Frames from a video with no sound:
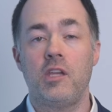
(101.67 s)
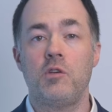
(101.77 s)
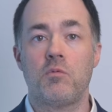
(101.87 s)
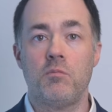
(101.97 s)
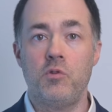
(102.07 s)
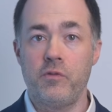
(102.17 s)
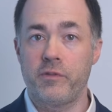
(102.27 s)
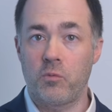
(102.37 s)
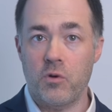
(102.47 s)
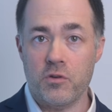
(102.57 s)
You remove
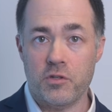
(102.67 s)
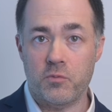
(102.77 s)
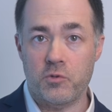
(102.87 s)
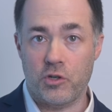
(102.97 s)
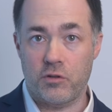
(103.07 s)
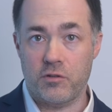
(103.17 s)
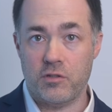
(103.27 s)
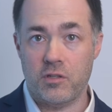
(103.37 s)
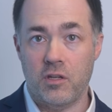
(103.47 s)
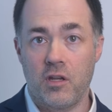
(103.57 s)
the worst
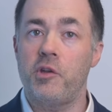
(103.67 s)
jurors,